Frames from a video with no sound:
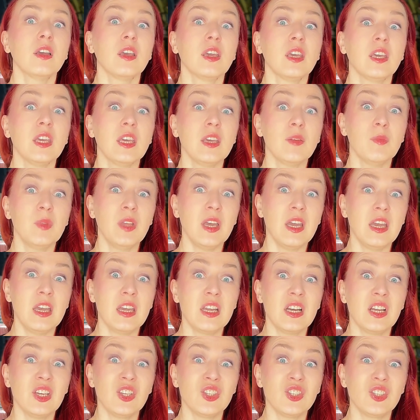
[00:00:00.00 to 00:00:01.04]
Keep the
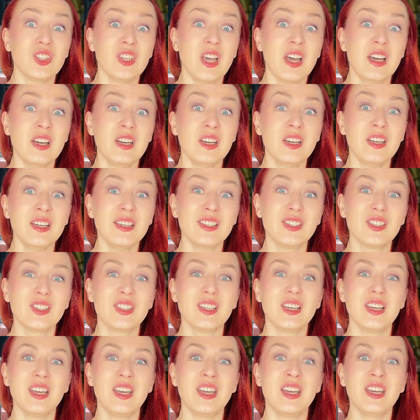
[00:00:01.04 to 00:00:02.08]
air inside
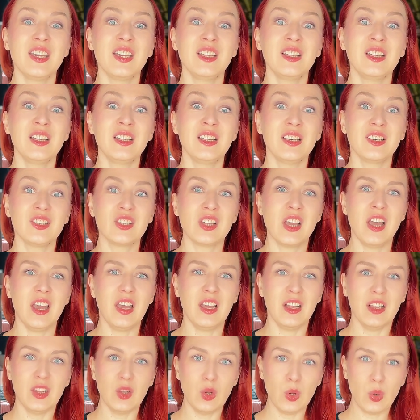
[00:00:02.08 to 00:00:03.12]
and then
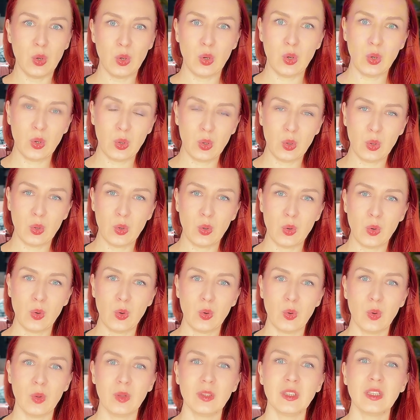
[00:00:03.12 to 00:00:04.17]
exhale.
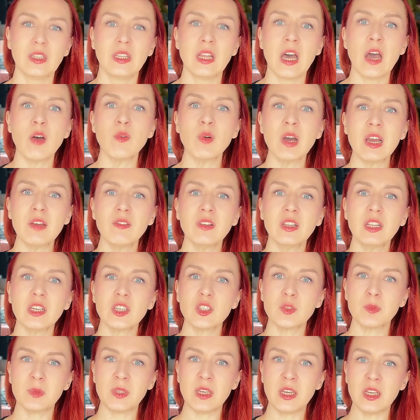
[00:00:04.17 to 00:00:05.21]
Now I will
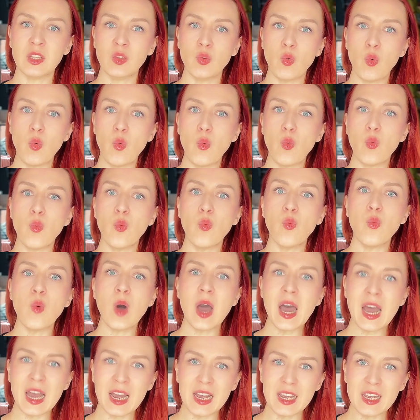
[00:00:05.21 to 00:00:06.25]
explain
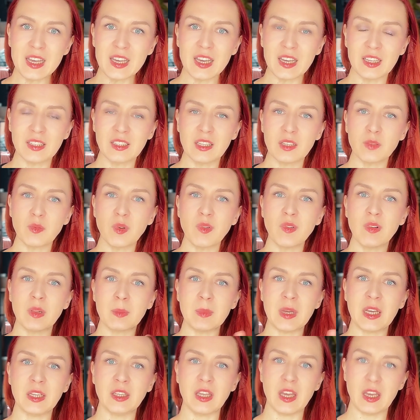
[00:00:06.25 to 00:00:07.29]
why, and then we will
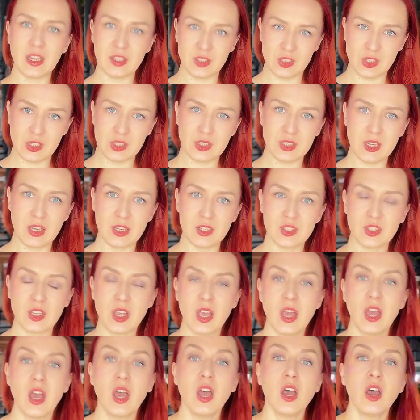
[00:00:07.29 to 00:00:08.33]
make the exercise.
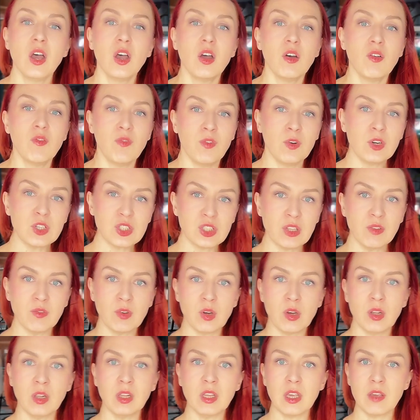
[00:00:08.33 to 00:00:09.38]
First of
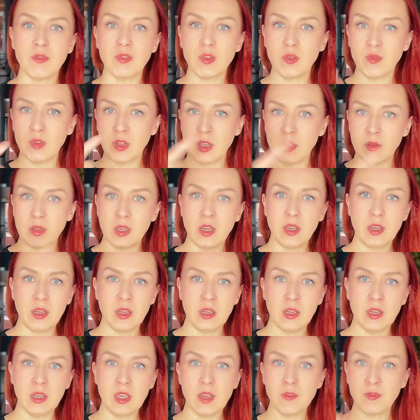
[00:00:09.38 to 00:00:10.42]
all, if
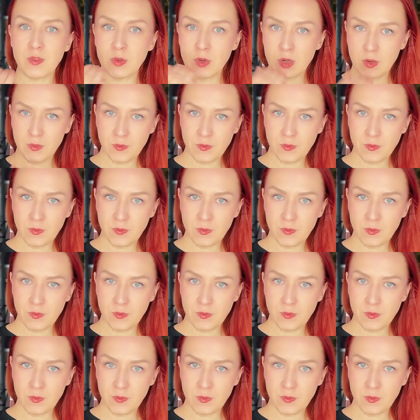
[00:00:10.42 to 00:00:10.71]
you are